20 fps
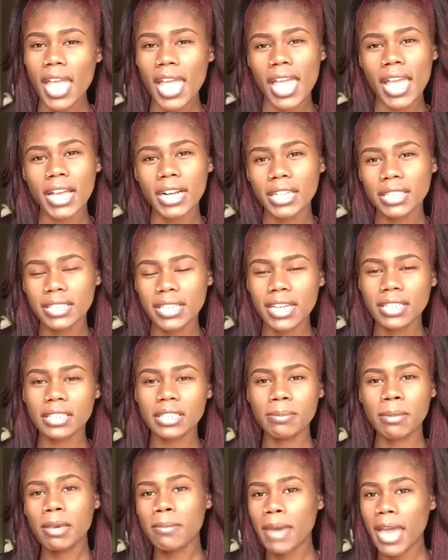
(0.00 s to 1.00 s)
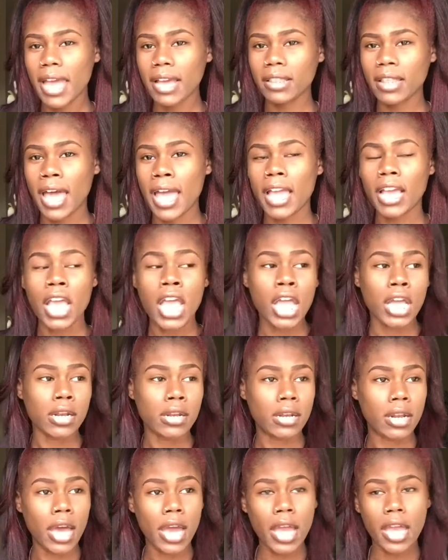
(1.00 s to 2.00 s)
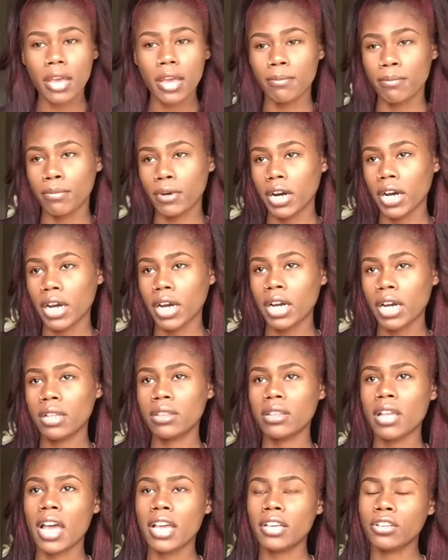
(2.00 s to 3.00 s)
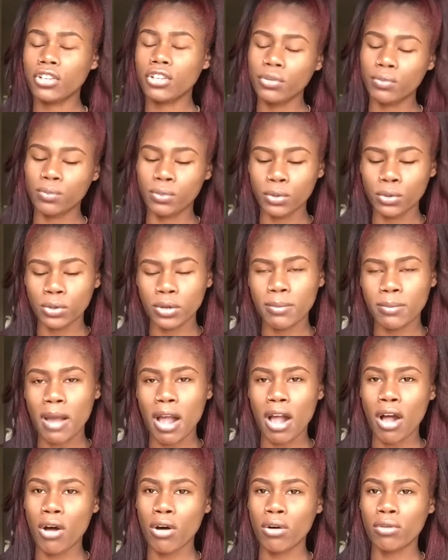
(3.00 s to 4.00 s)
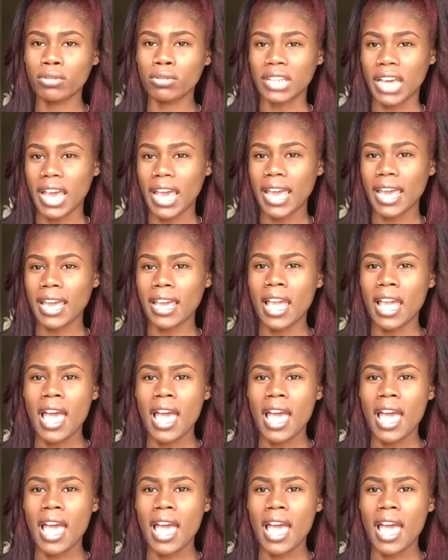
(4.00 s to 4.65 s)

And he texted me back like, nothing, bruh. Like, you ruined my whole day.